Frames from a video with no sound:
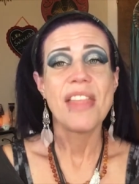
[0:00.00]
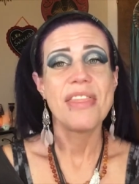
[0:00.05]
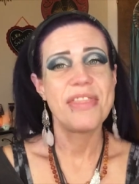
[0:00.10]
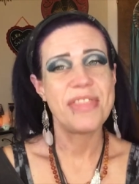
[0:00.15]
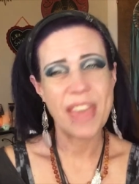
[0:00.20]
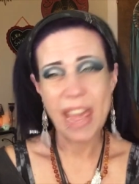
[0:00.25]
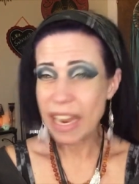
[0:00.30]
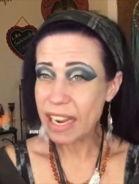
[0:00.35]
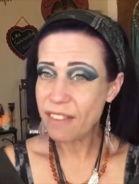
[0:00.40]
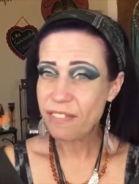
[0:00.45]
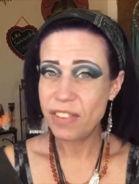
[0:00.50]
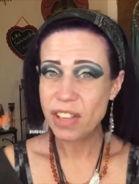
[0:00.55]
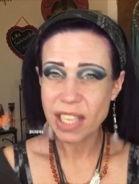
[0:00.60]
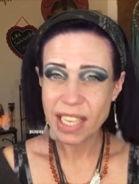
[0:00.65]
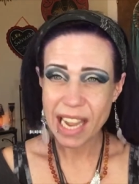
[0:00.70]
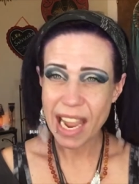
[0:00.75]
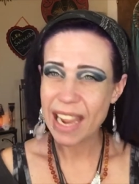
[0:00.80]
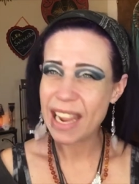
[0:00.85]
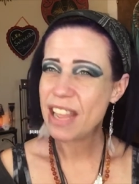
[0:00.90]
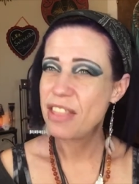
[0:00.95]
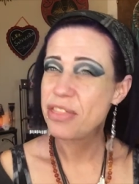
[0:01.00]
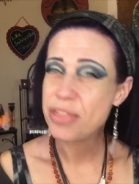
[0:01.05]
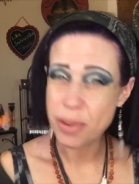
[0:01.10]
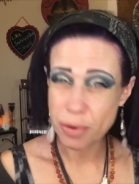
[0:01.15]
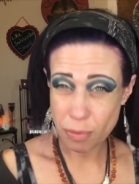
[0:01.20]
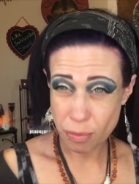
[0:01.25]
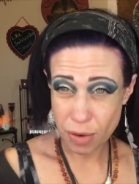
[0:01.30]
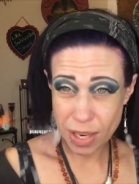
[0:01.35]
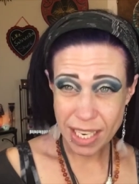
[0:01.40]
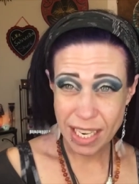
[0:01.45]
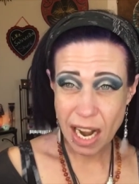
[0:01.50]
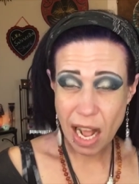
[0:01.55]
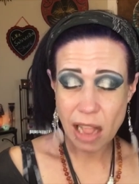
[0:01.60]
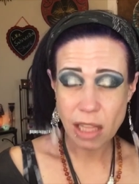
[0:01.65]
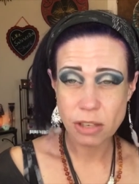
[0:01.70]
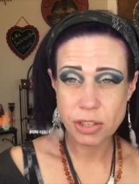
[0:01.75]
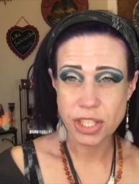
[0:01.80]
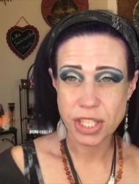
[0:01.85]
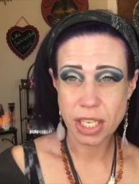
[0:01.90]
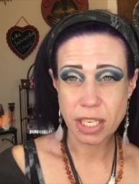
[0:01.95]
Thankfully, I had
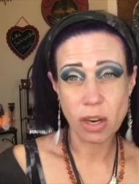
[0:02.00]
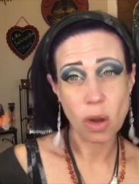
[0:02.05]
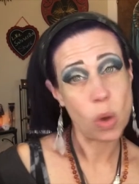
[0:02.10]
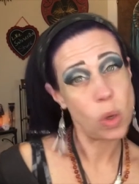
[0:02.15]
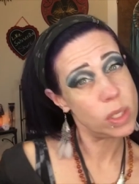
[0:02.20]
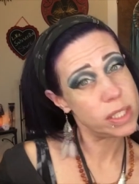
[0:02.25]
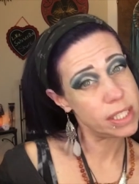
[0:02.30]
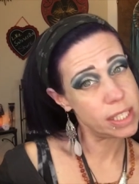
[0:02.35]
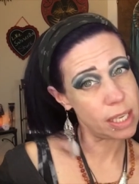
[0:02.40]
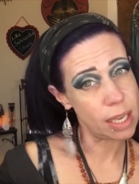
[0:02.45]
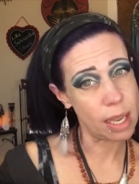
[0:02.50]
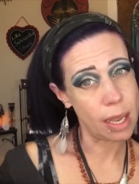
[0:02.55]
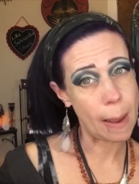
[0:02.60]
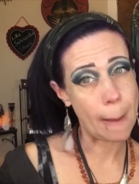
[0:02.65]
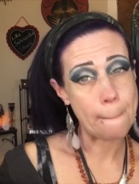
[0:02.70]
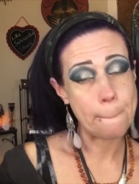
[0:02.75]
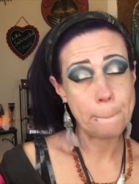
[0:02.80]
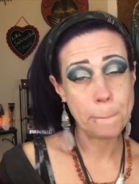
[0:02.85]
$3 in Ulta